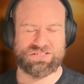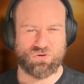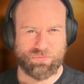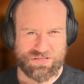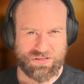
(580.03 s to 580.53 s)
It's
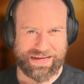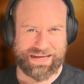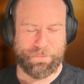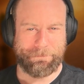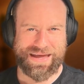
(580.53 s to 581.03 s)
almost
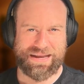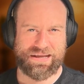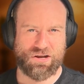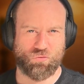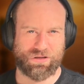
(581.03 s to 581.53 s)
like an
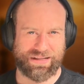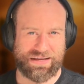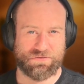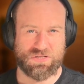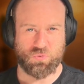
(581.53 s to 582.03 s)
immediate
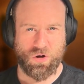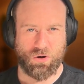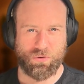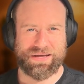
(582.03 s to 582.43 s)
relief as well,